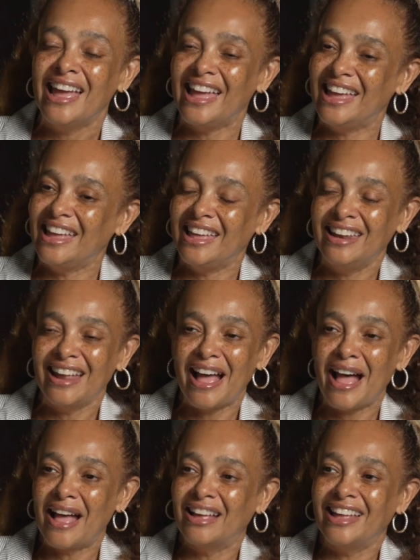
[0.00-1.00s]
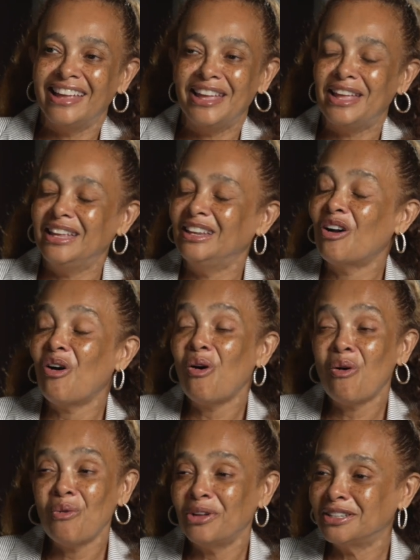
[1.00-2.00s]
And it
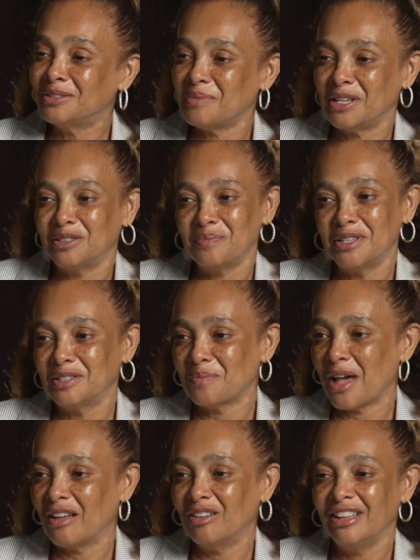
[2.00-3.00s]
always makes me smile.